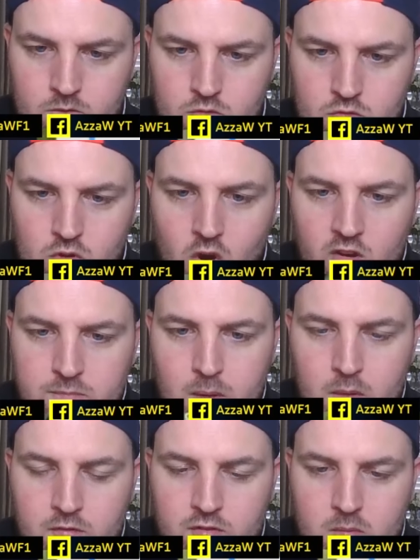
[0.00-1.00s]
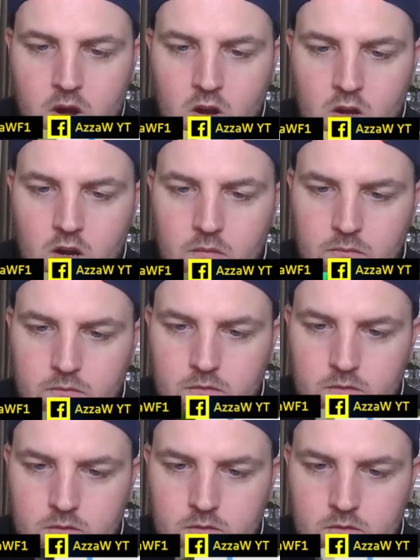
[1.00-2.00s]
Dive bomb from Ocon.
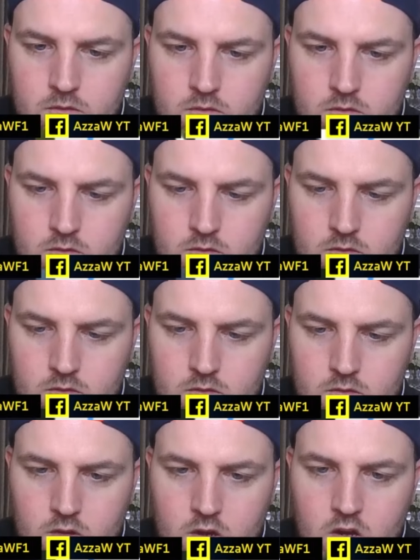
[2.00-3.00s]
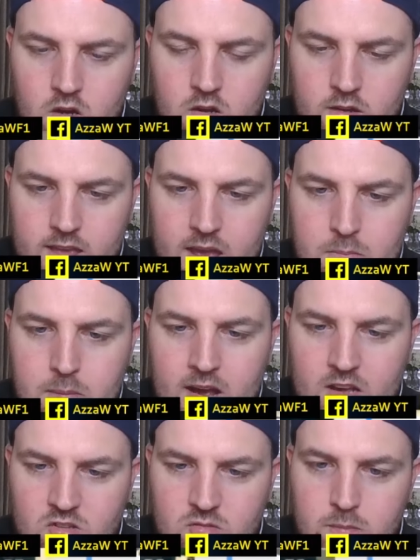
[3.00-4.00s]
Can't get
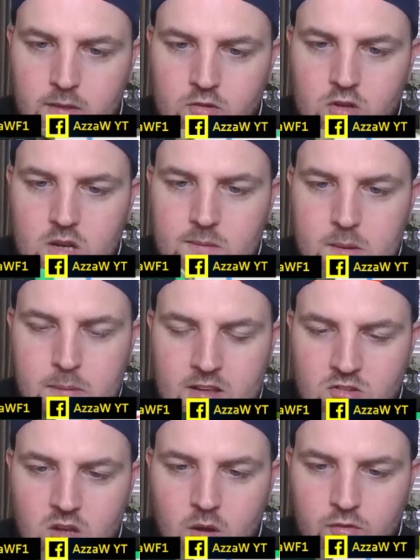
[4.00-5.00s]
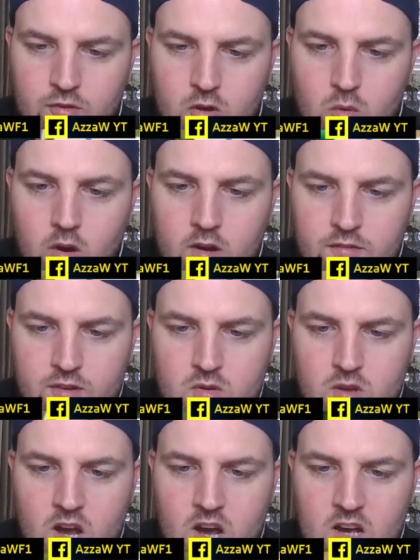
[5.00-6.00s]
past. But there's going to be pit stops for quite a few
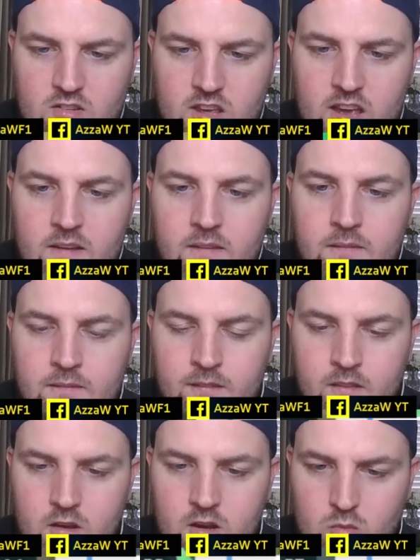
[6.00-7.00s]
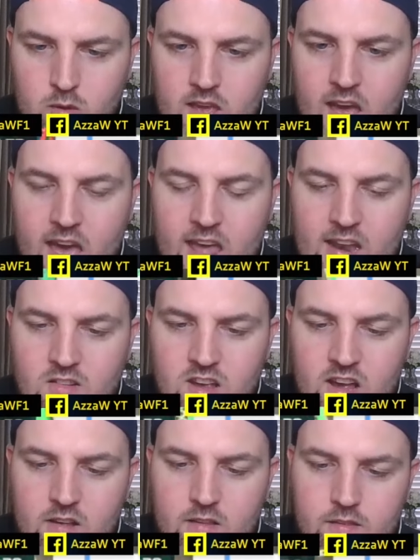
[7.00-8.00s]
cars here. As we
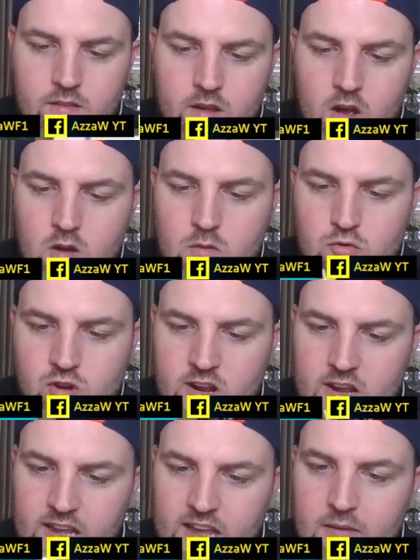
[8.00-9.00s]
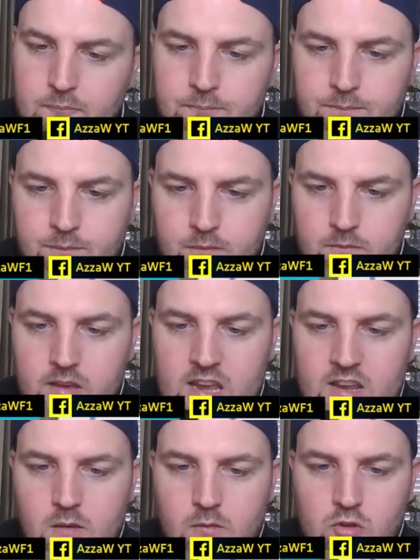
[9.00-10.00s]
enter the home straight again.
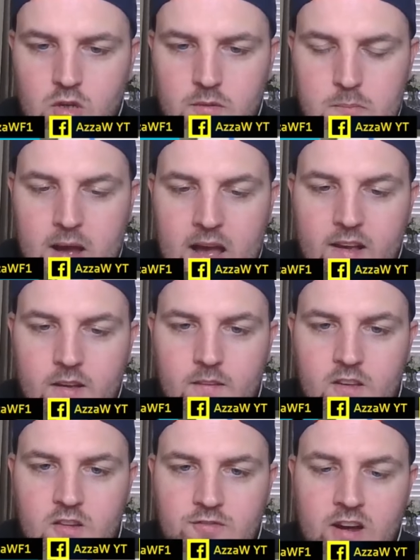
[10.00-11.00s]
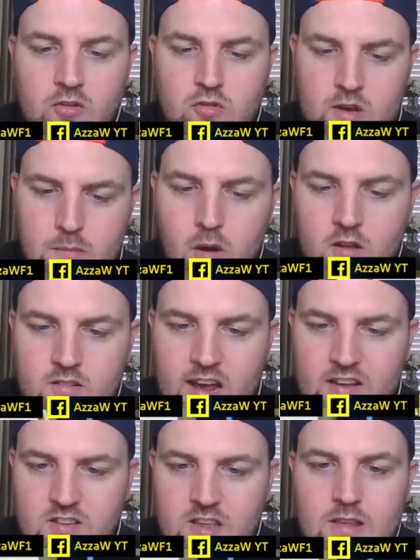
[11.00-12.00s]
Mediums coming back. Valtteri
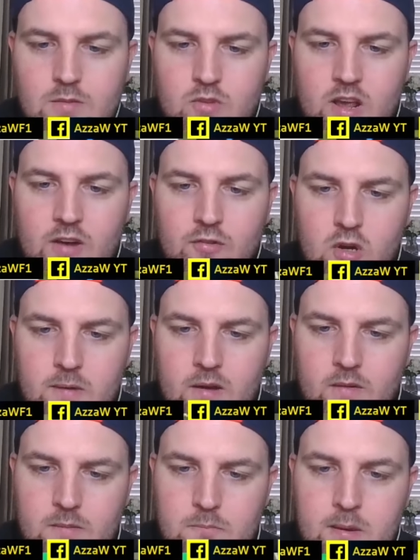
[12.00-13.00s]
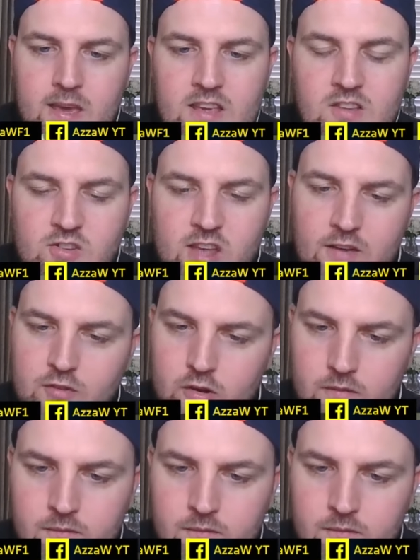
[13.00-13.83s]
Bottas sees himself come out in P7.